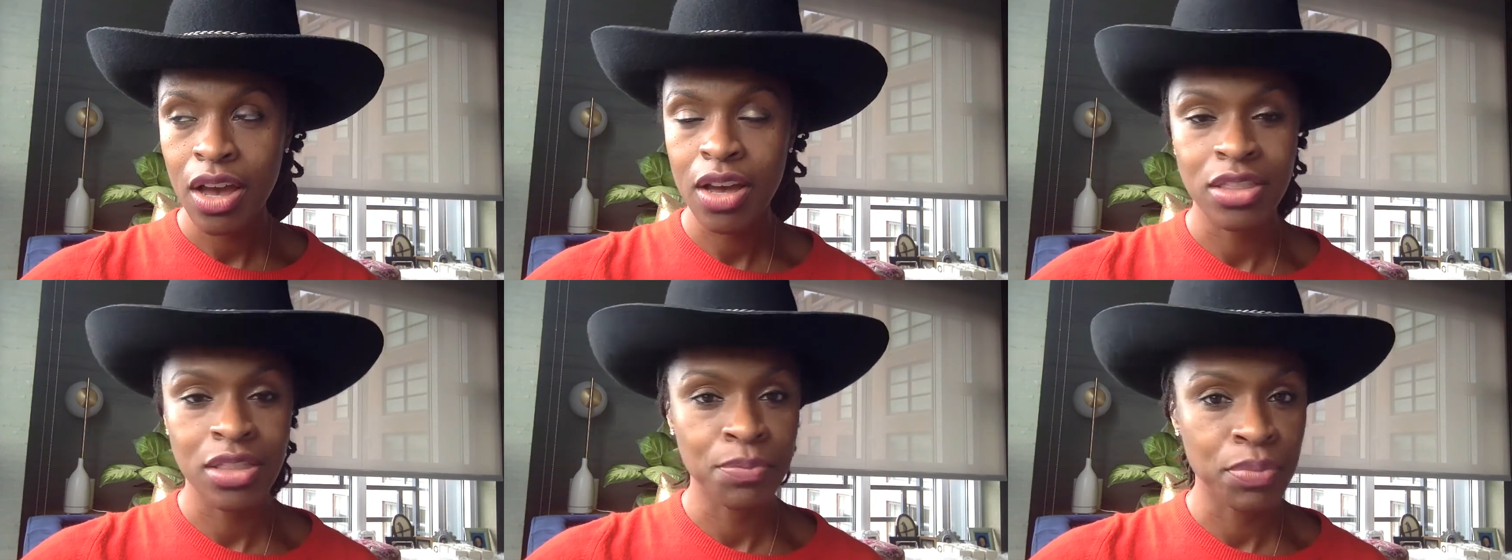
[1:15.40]

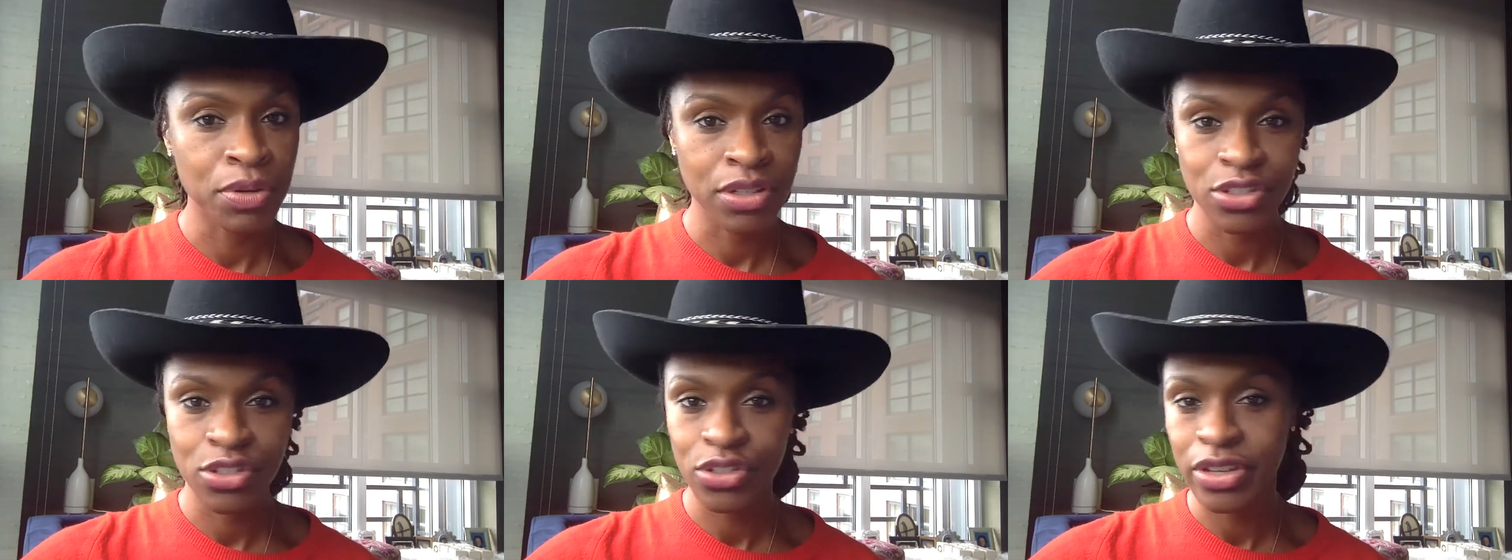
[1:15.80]
the
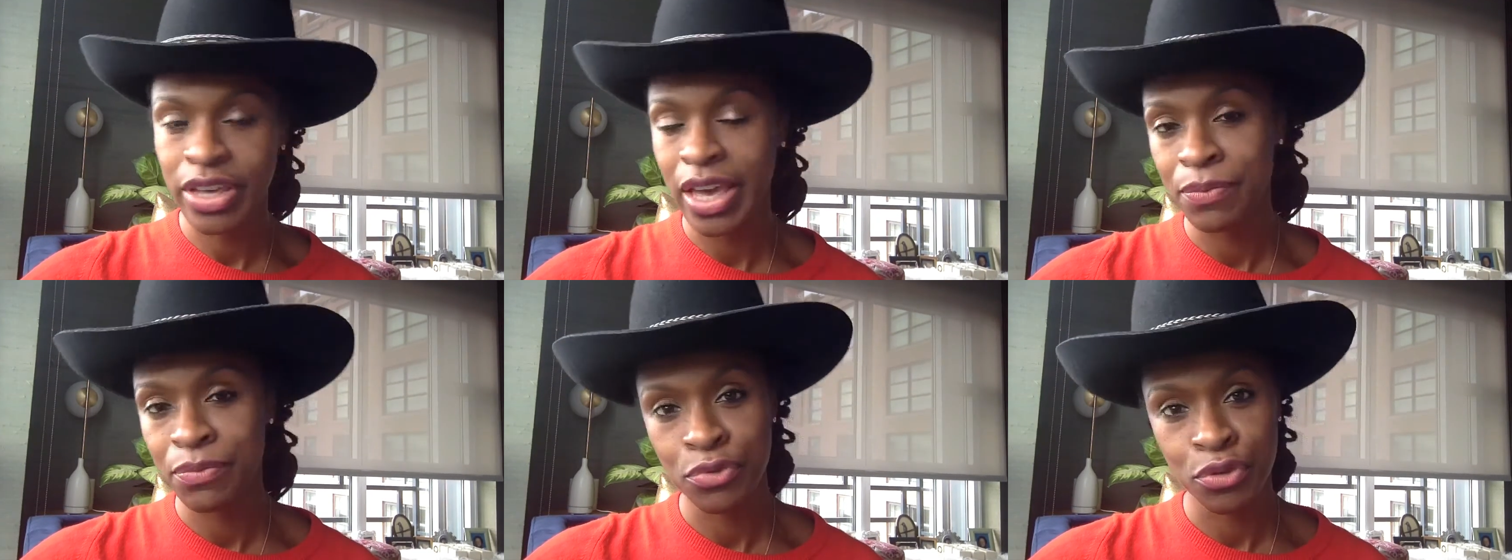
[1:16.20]
book
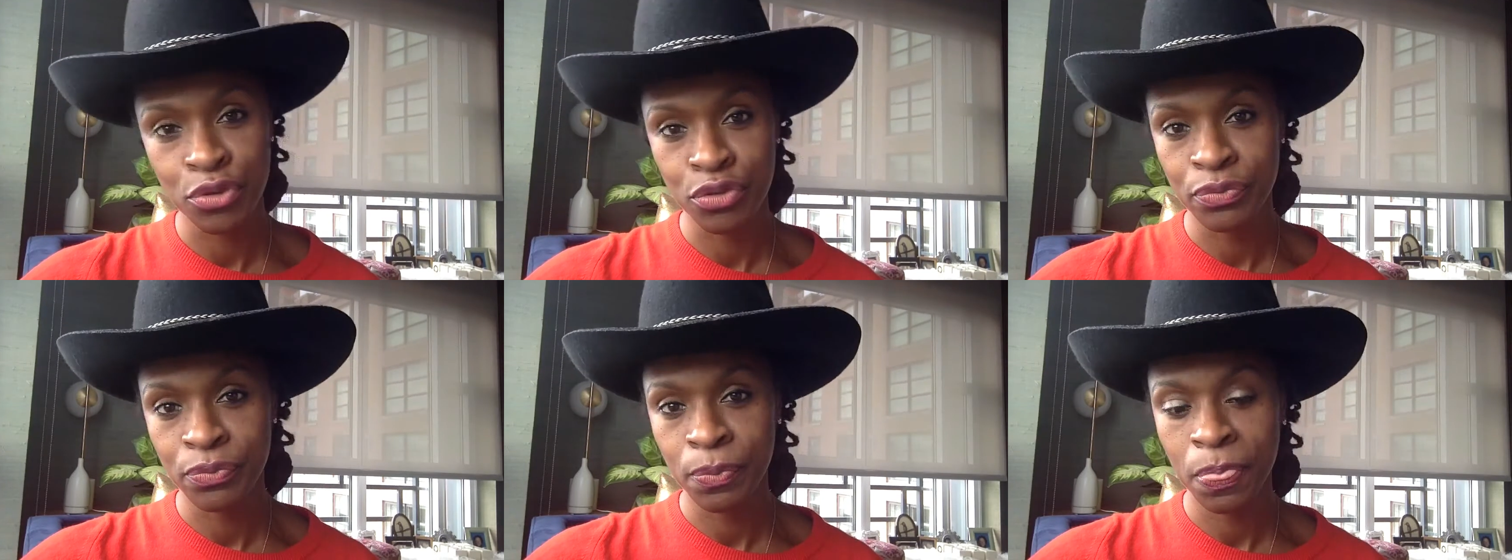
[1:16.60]
came
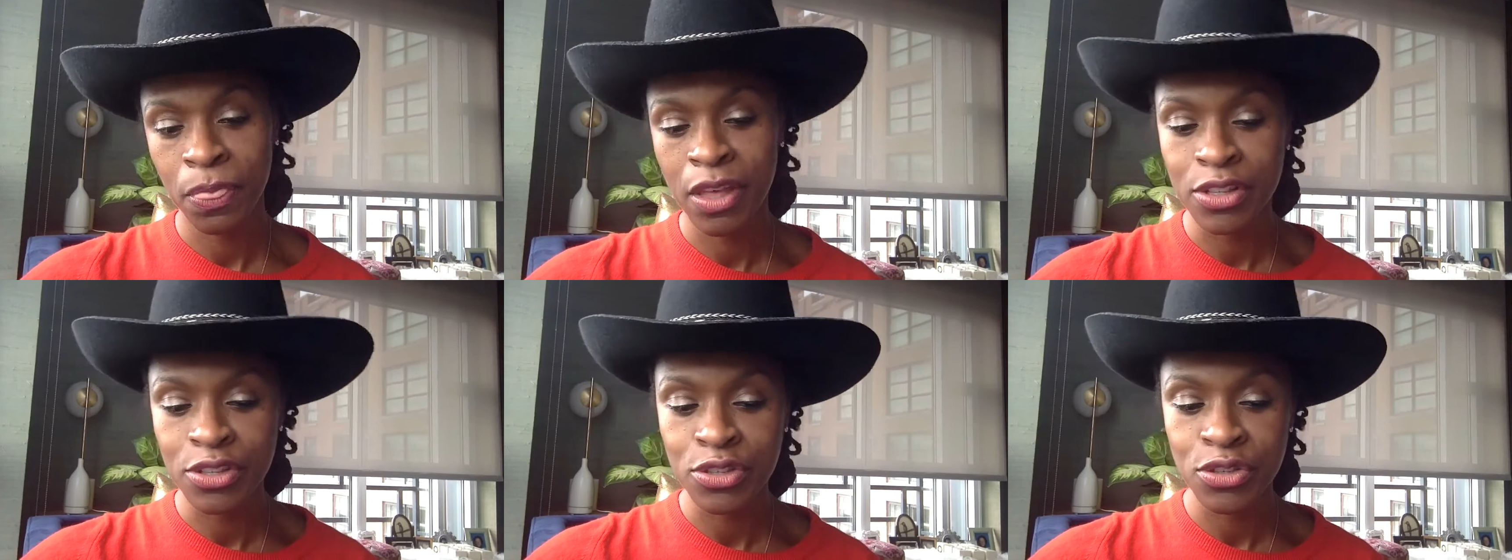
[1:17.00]
through.
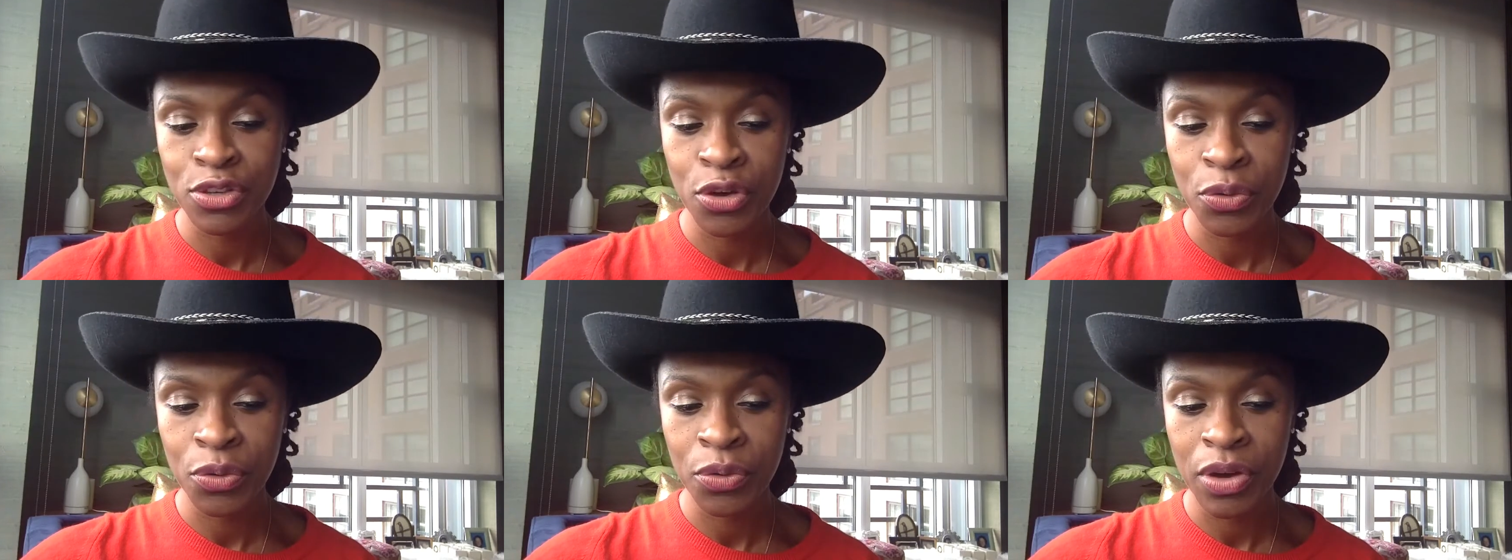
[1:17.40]
And
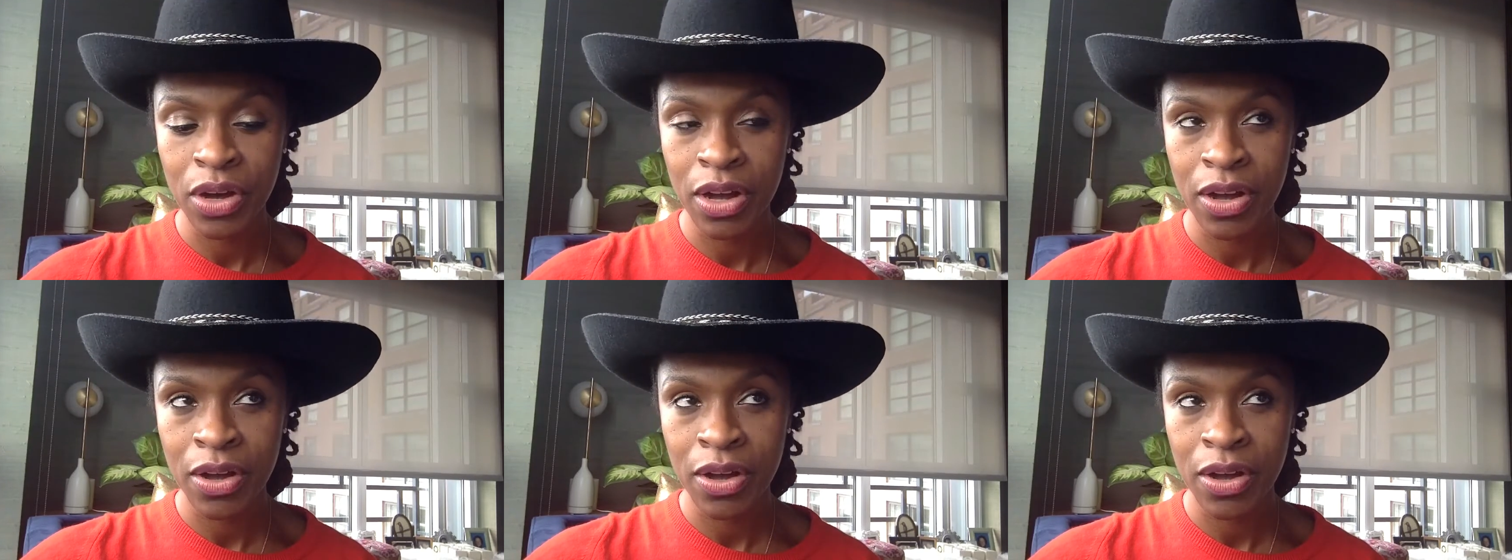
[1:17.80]
so